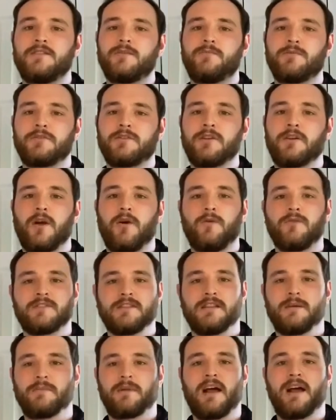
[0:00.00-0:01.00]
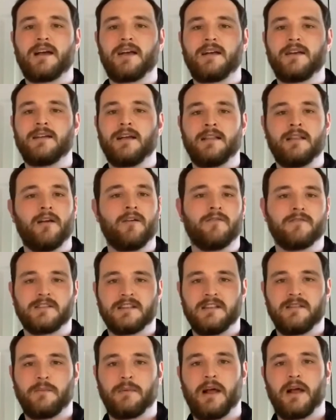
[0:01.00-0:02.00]
but the gold and the black, and
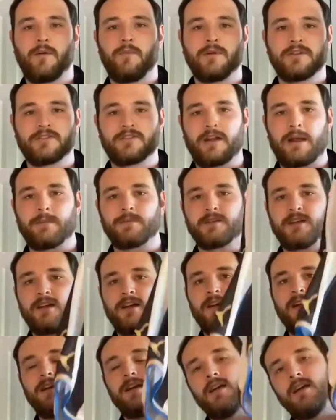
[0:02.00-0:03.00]
obviously the black and white stripes are.